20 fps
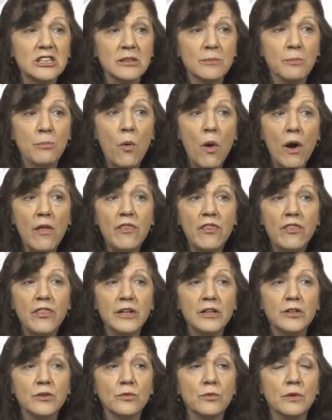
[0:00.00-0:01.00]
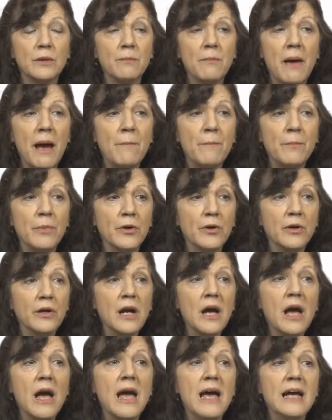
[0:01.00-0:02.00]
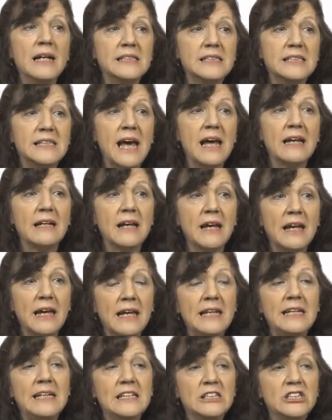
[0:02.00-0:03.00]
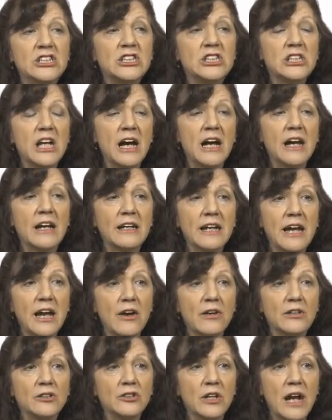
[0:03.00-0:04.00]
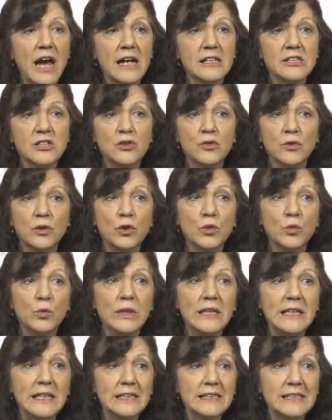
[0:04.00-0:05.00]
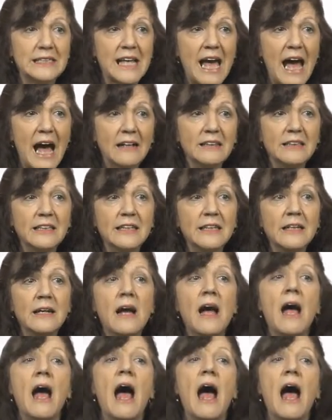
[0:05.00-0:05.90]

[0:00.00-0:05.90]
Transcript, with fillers: The important thing to remember is that each uh, character has to agree exactly,